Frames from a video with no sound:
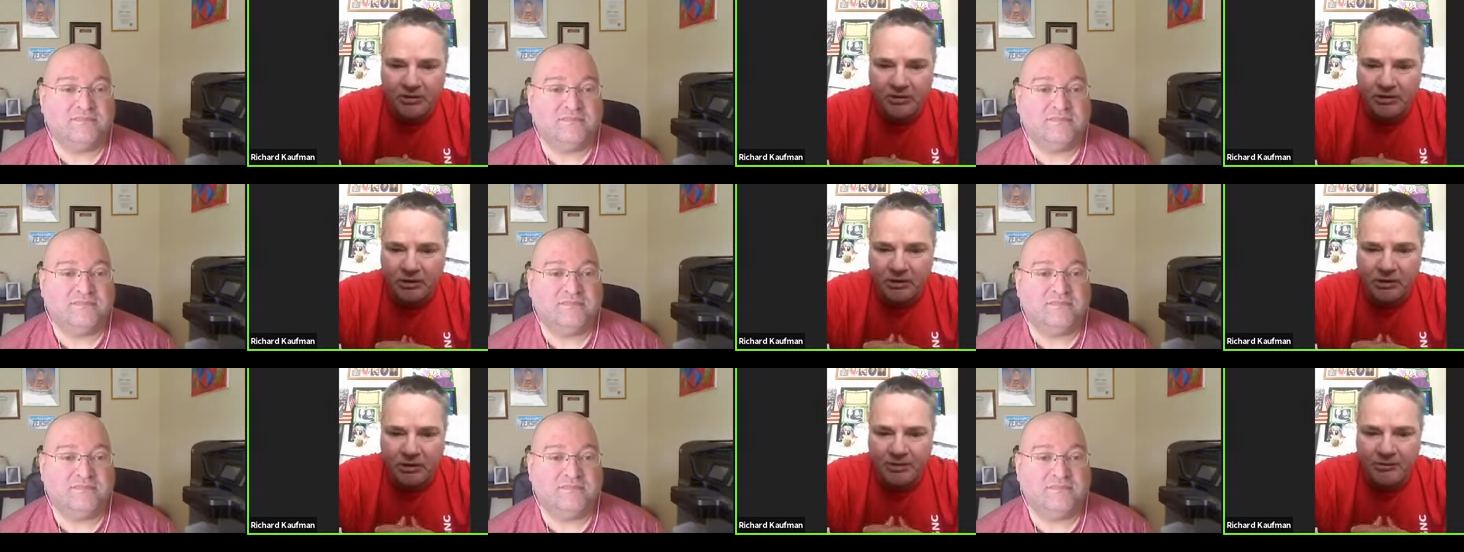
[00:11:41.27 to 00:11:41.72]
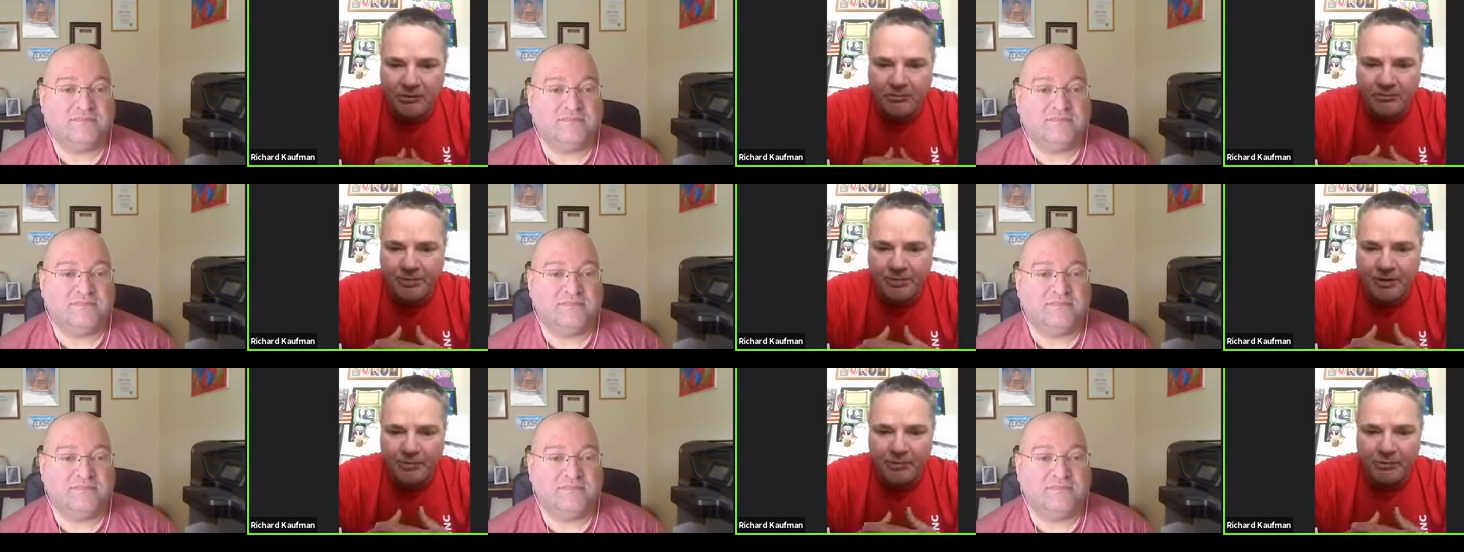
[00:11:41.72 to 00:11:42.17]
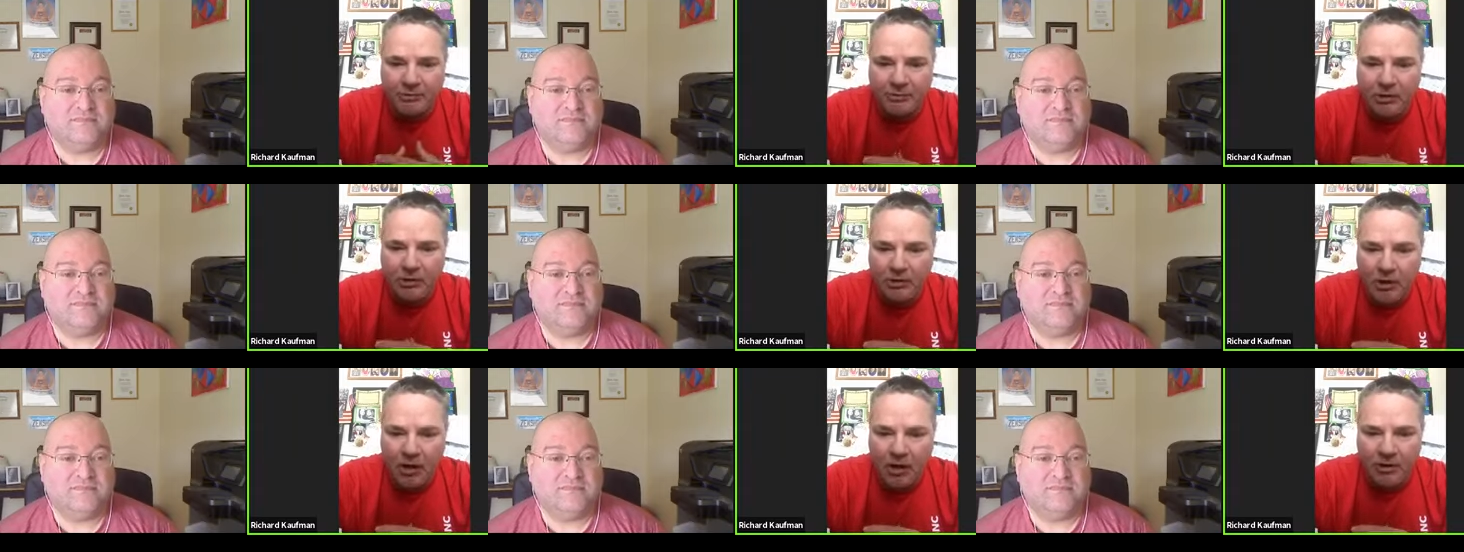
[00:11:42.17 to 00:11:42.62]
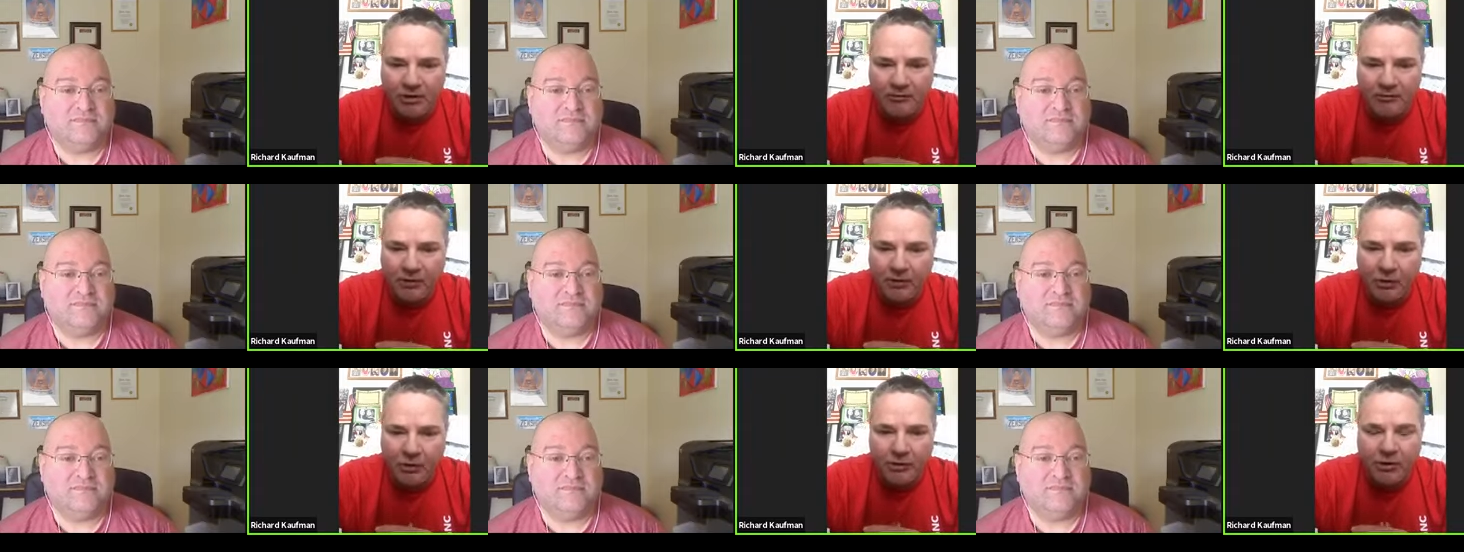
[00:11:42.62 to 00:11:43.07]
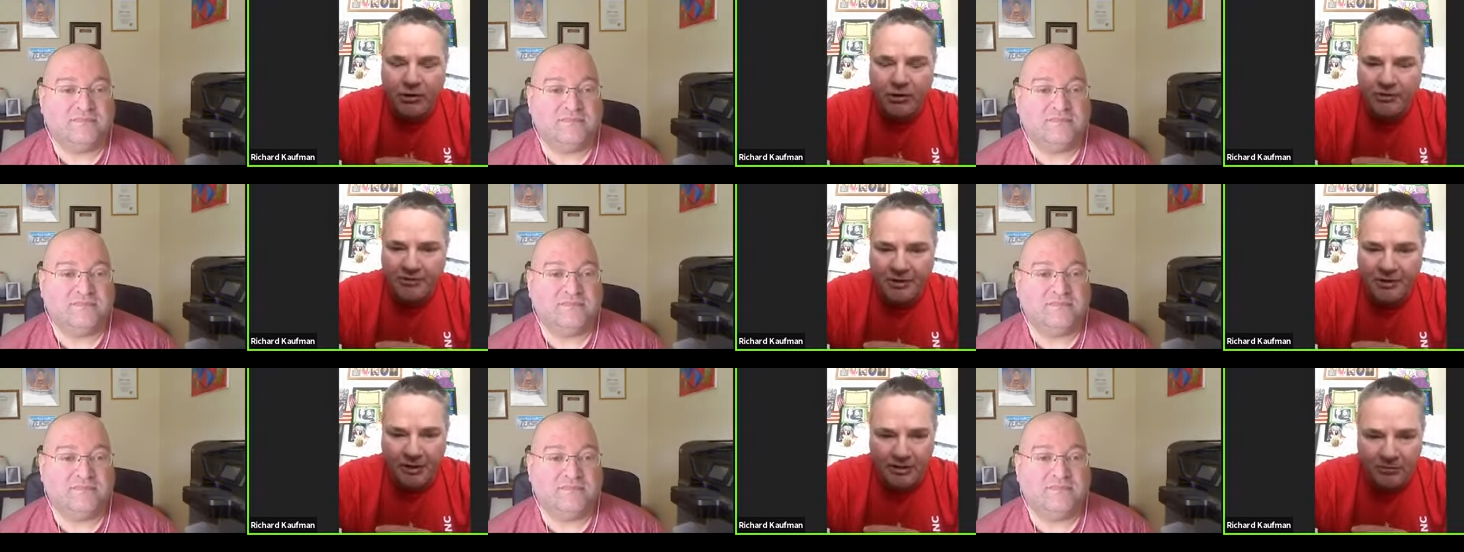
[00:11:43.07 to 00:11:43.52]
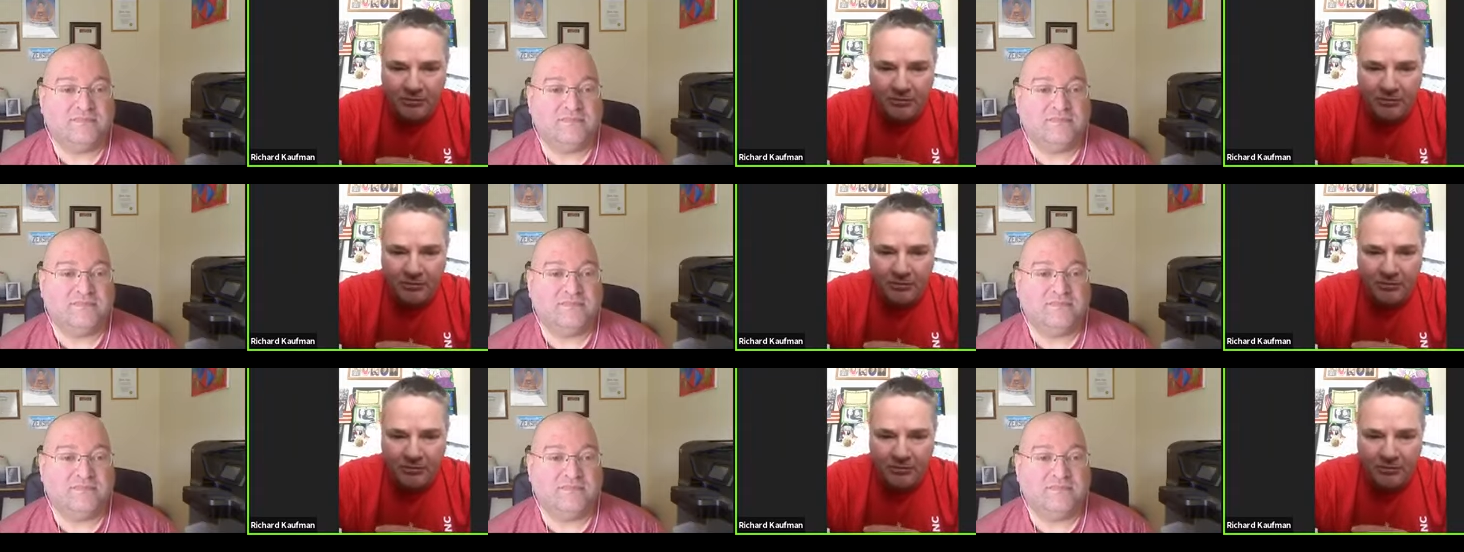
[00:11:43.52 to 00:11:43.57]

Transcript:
Speaker 1: You know, like people on their phone all the time.